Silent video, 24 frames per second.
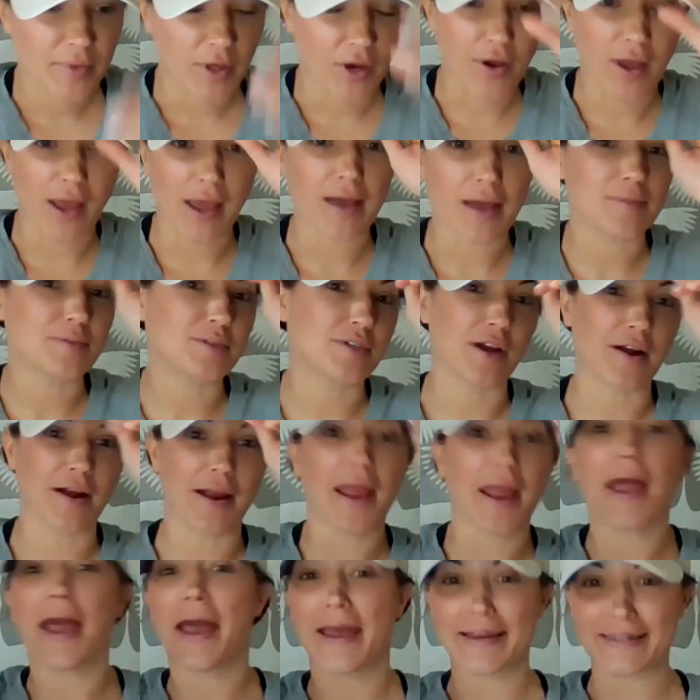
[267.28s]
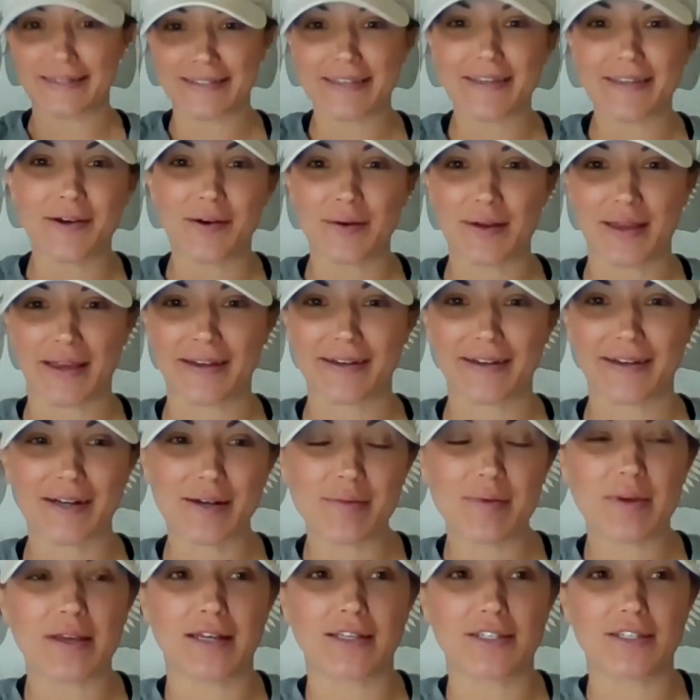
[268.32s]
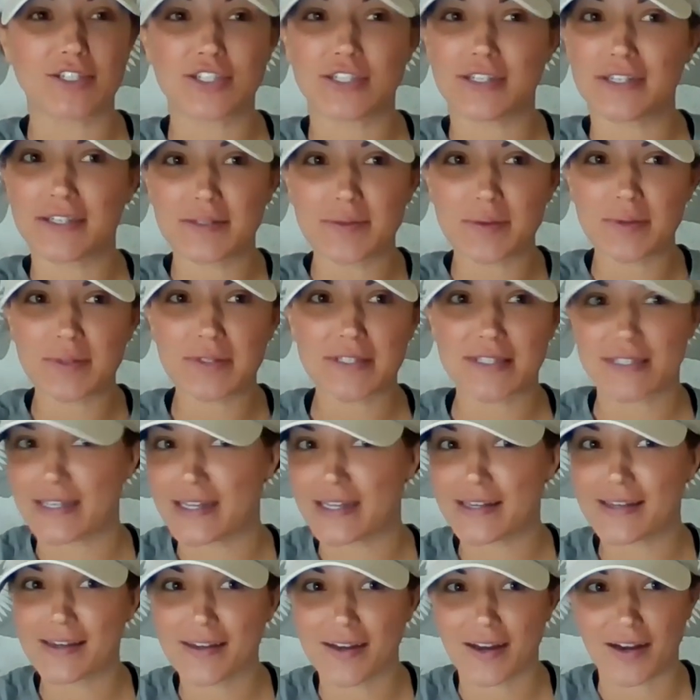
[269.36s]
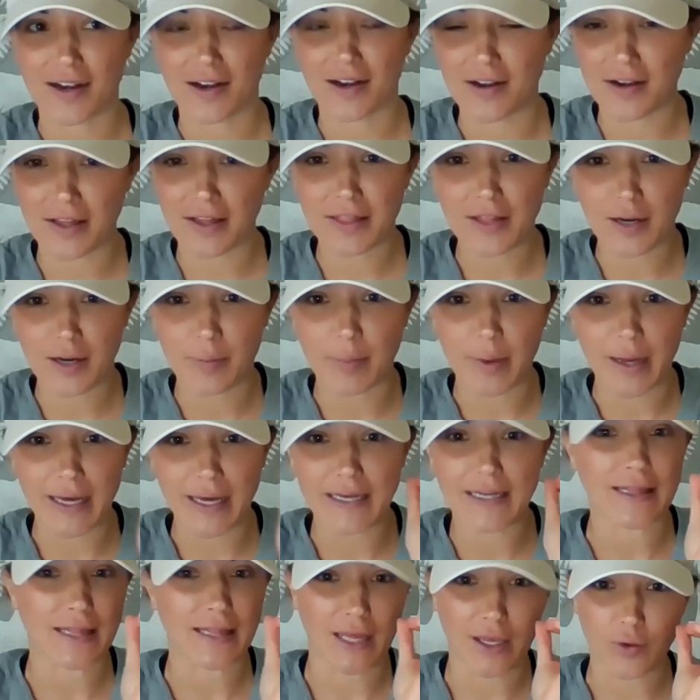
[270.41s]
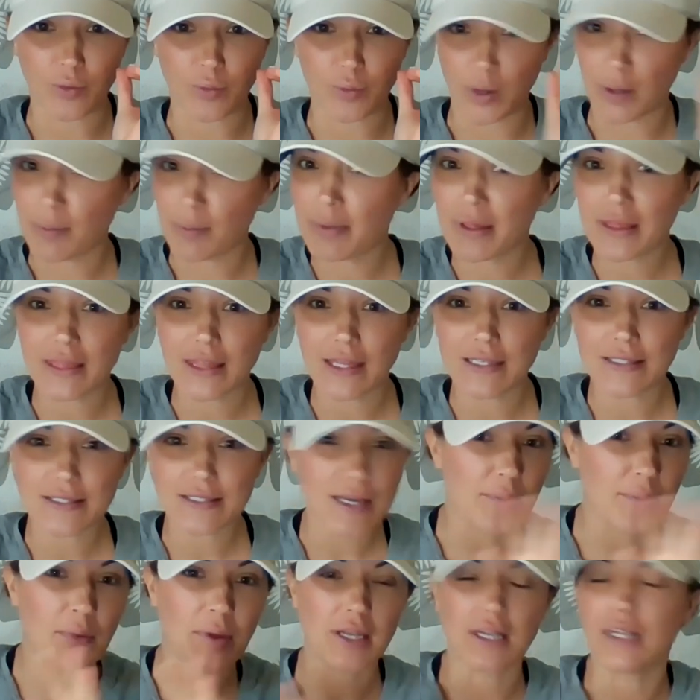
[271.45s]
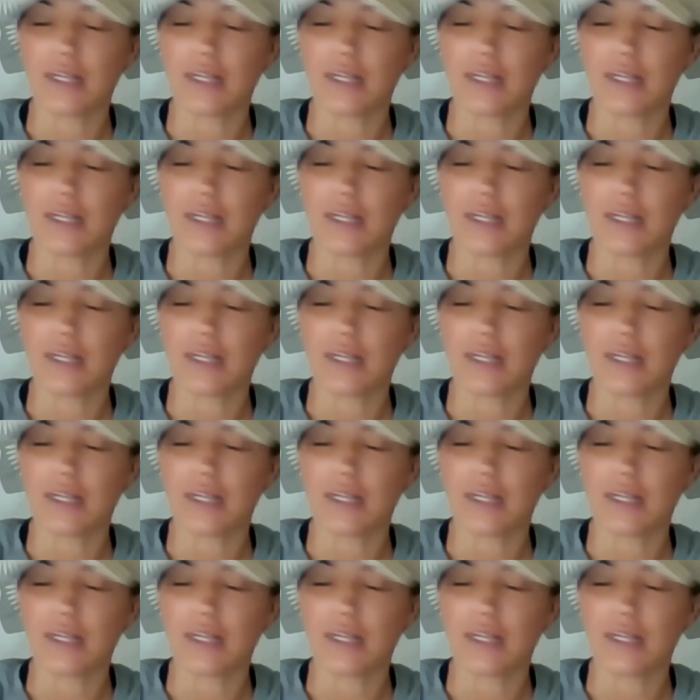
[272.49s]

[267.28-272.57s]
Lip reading: Okay, I'm sorry. I had to go get her because she has been sneaking underneath our bed and ripping things up.